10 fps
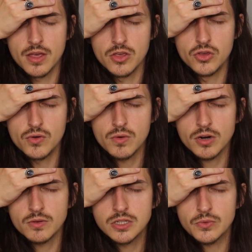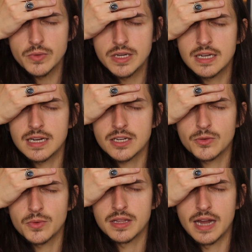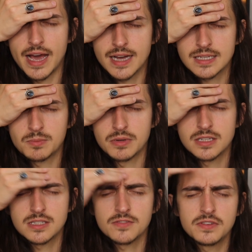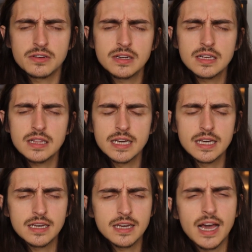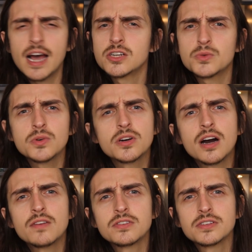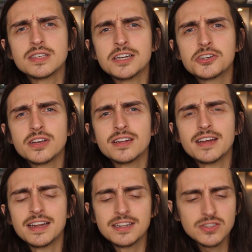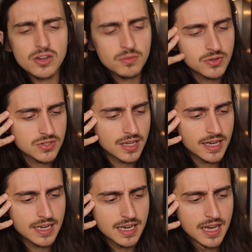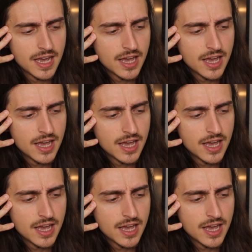you are going to reconnect with an ex, but it's a very like casual conversation, and it's almost like